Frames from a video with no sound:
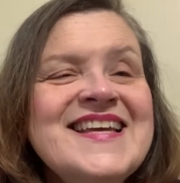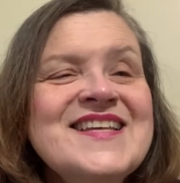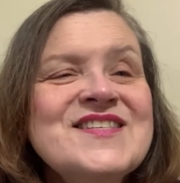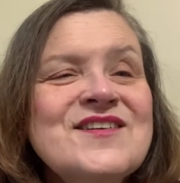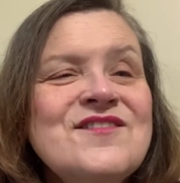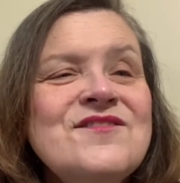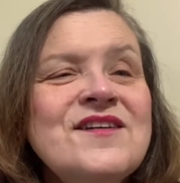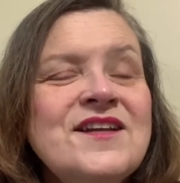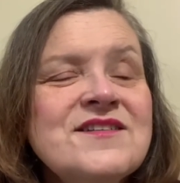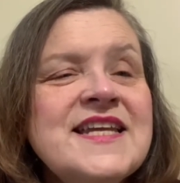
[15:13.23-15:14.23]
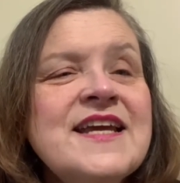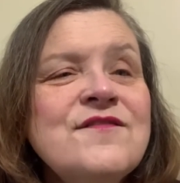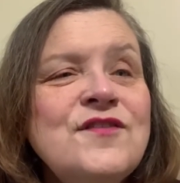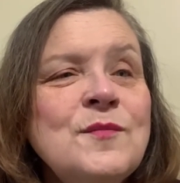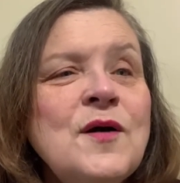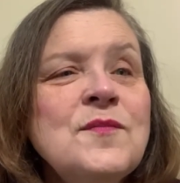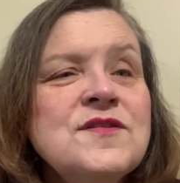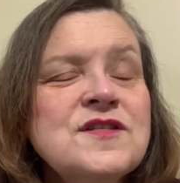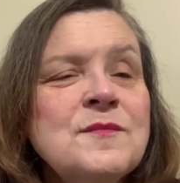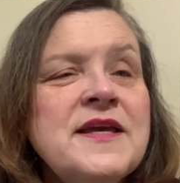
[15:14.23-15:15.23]
So, take a few moments
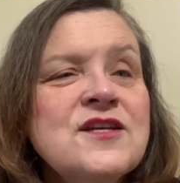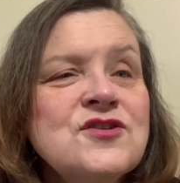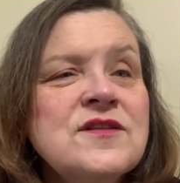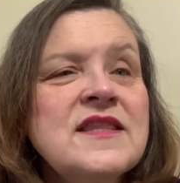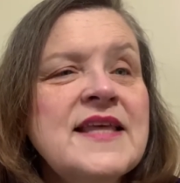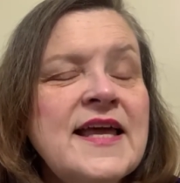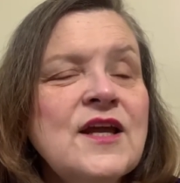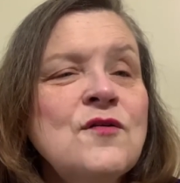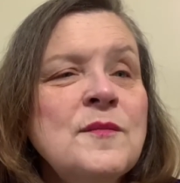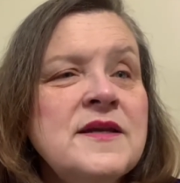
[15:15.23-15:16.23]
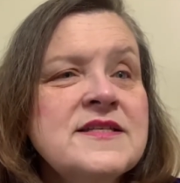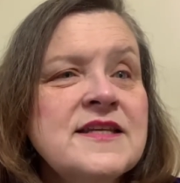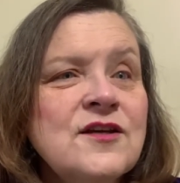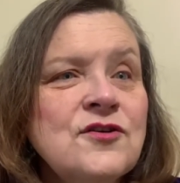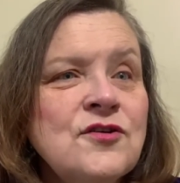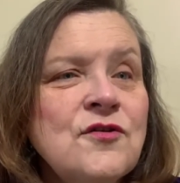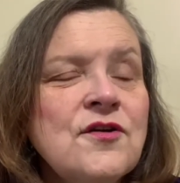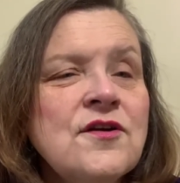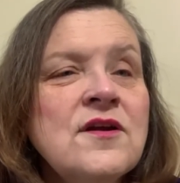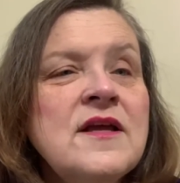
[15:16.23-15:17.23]
to make sure that that equipment is in good order.